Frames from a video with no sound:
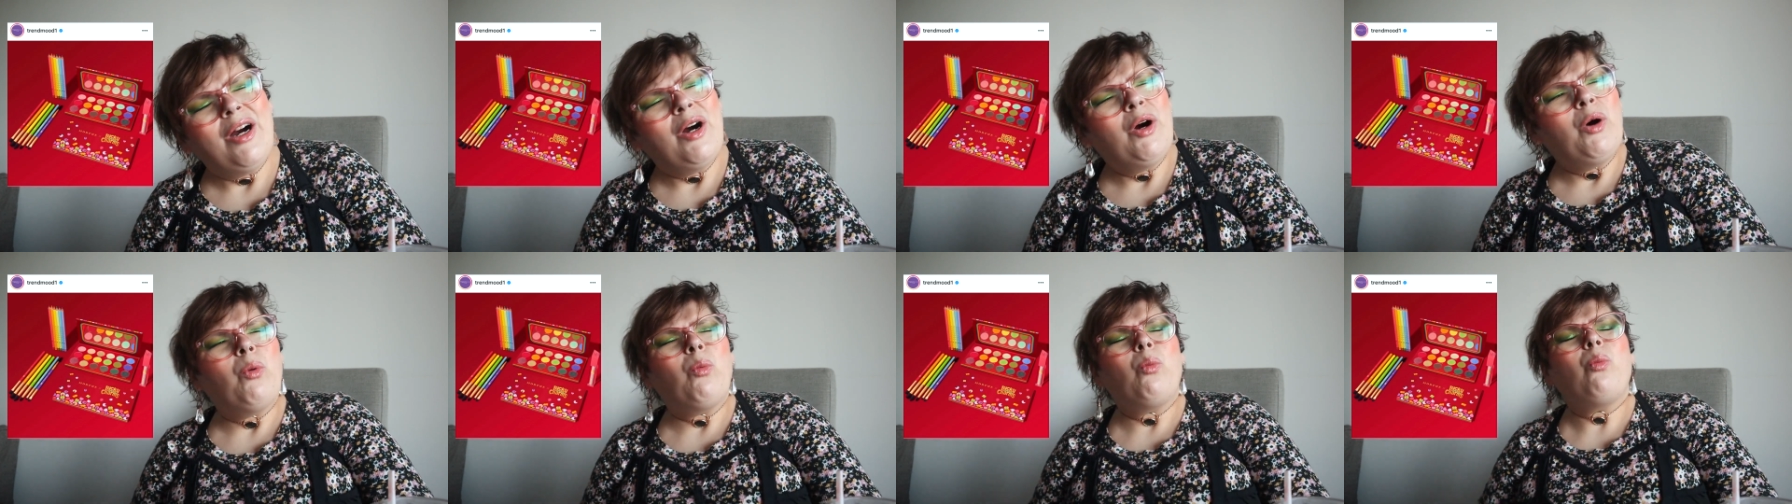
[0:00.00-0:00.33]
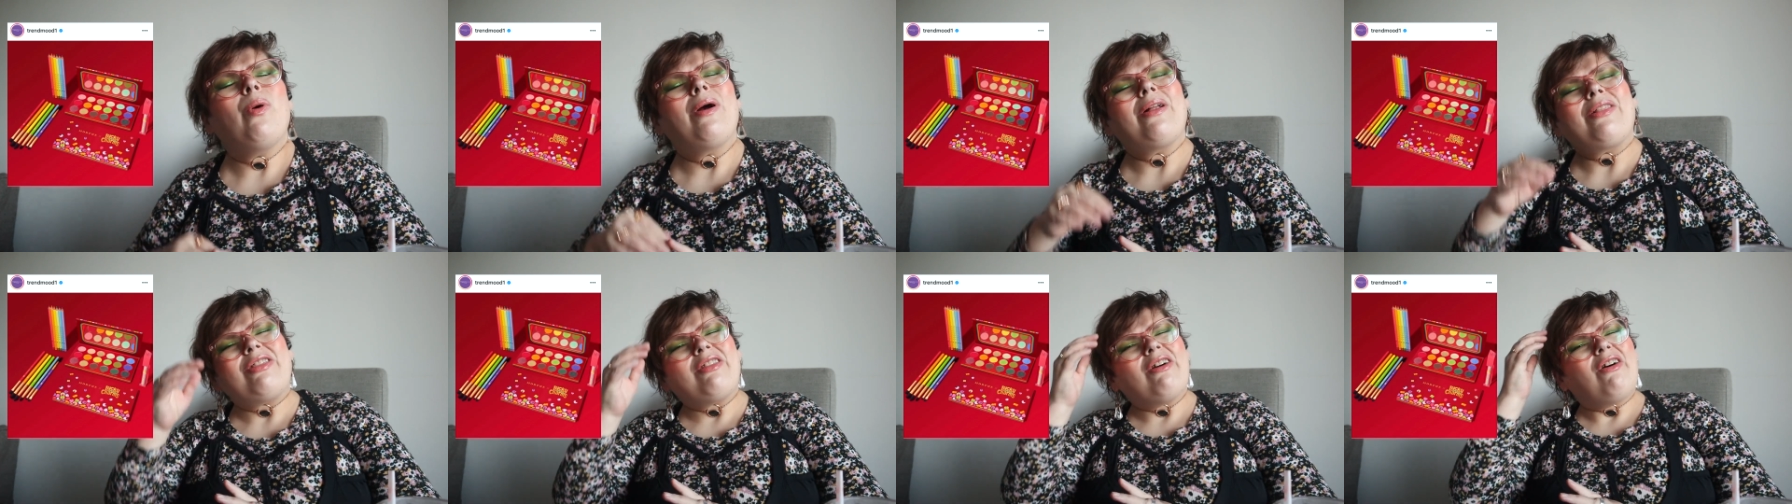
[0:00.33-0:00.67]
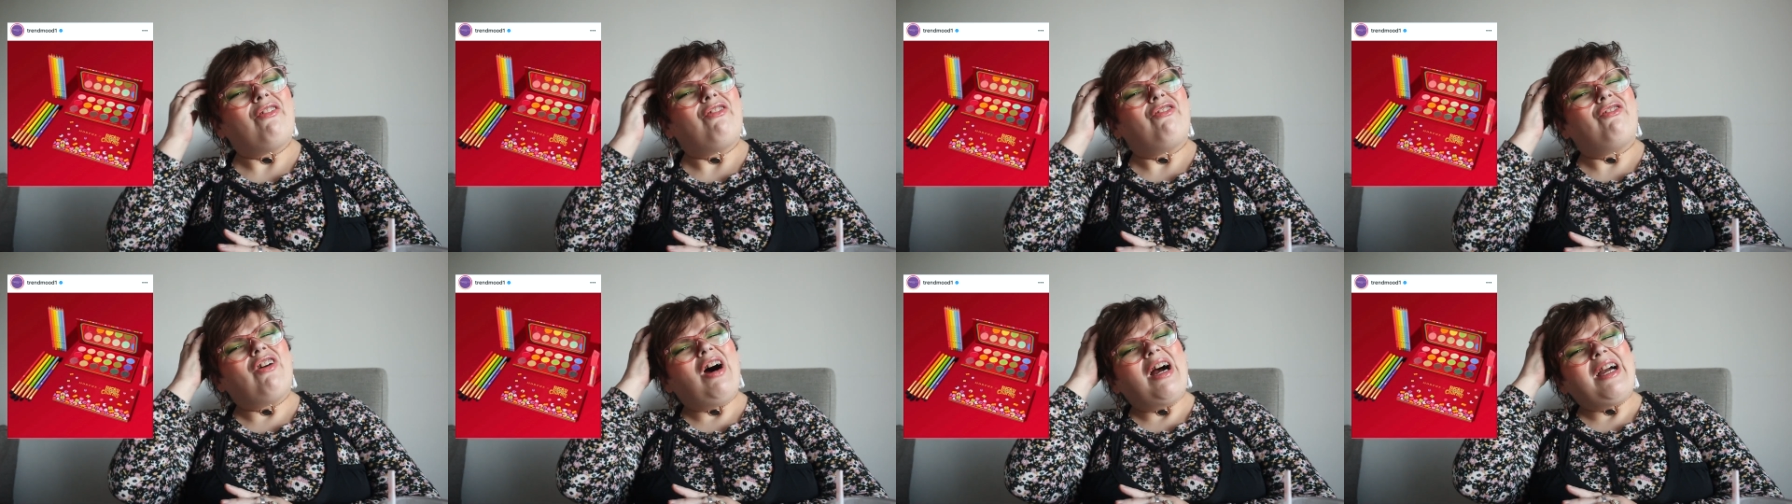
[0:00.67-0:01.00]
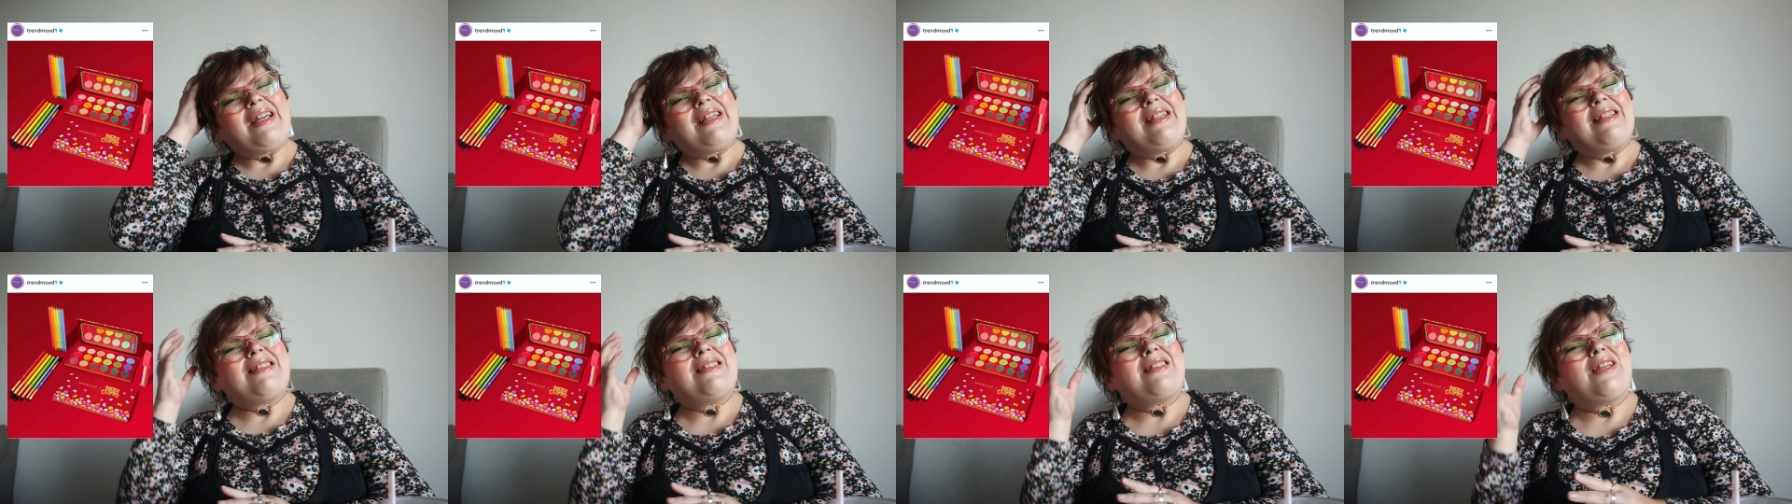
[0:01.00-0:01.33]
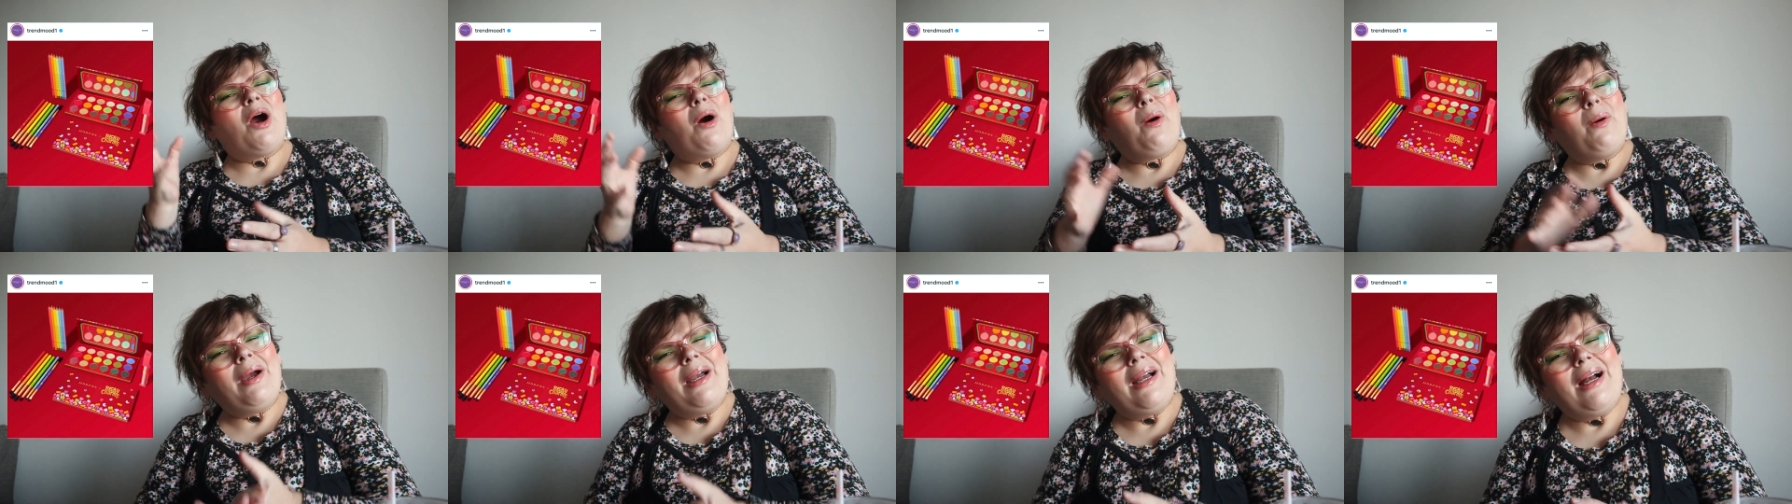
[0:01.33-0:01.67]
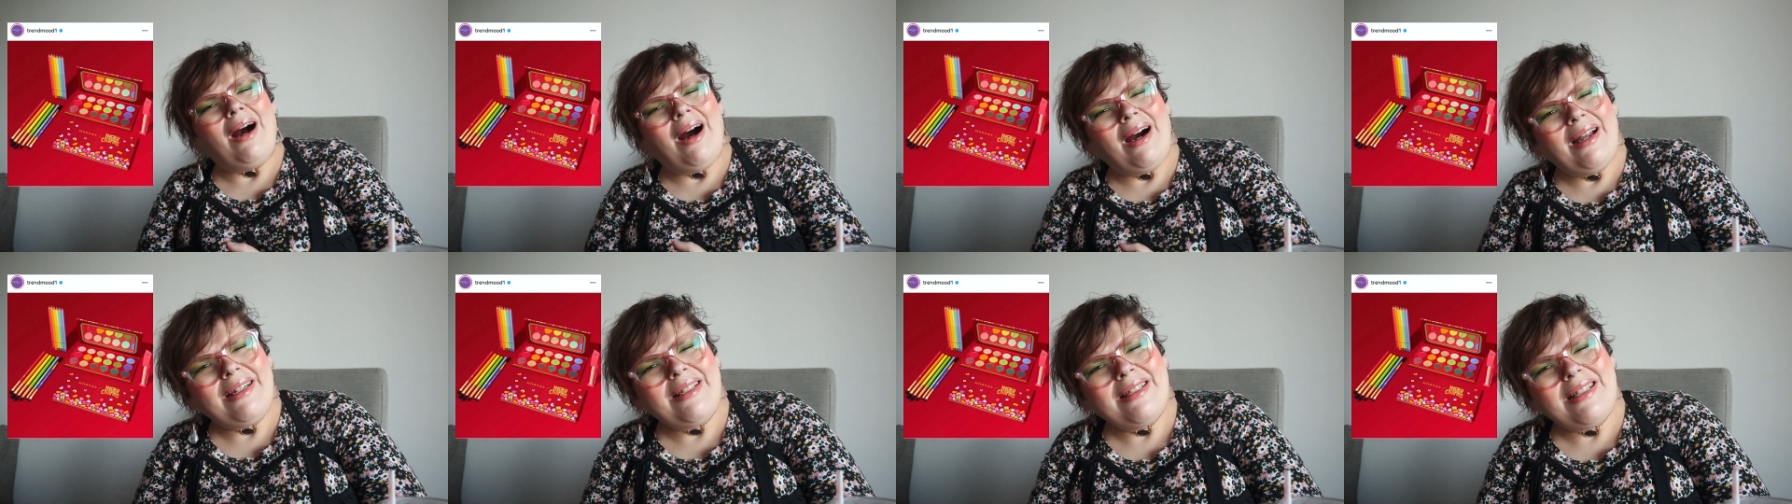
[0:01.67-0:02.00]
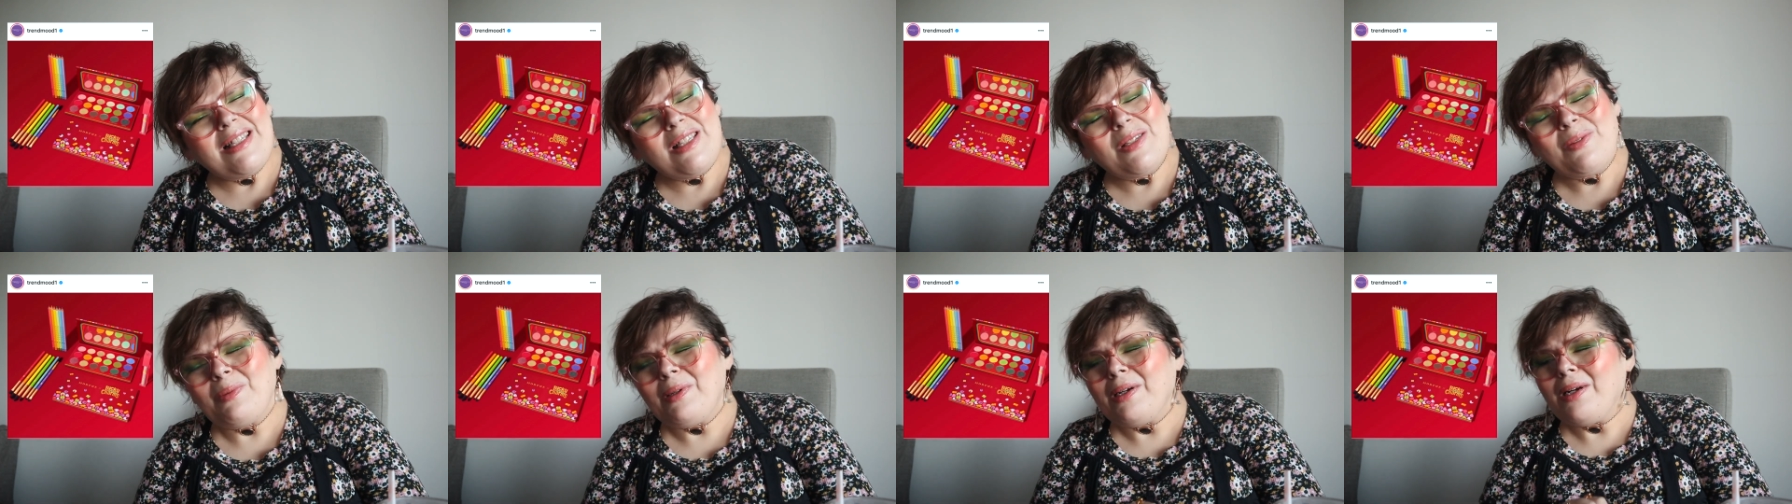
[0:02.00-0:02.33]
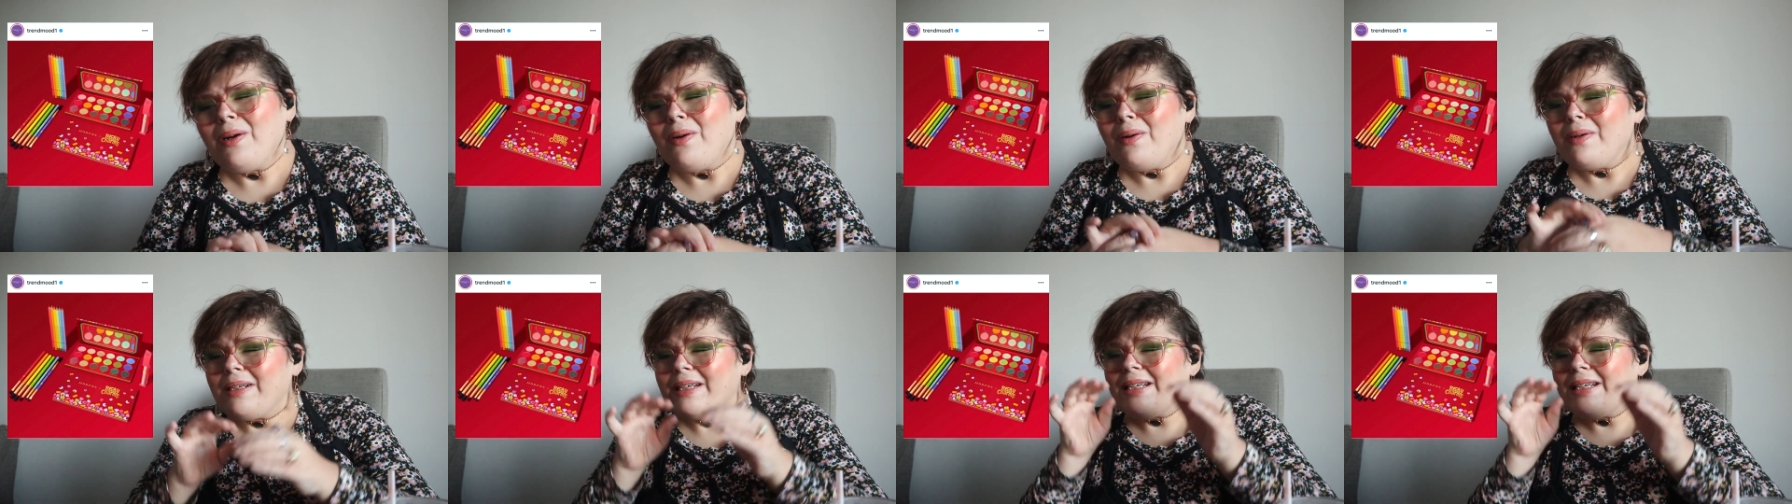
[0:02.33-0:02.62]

What the fuck is going on in this world?